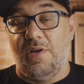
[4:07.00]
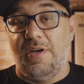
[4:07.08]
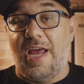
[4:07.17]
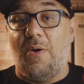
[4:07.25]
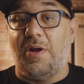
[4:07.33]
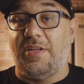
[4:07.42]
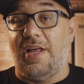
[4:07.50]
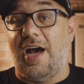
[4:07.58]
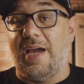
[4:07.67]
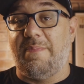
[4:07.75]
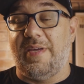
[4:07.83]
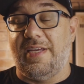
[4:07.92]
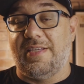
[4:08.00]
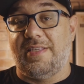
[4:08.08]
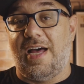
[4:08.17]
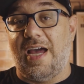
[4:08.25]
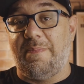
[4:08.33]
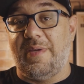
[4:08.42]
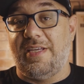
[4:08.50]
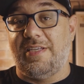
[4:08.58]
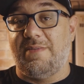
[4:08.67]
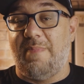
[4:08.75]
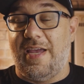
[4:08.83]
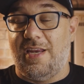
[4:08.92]
Now onto the eyepiece. The eyepiece
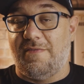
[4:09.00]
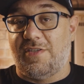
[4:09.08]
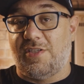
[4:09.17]
is made of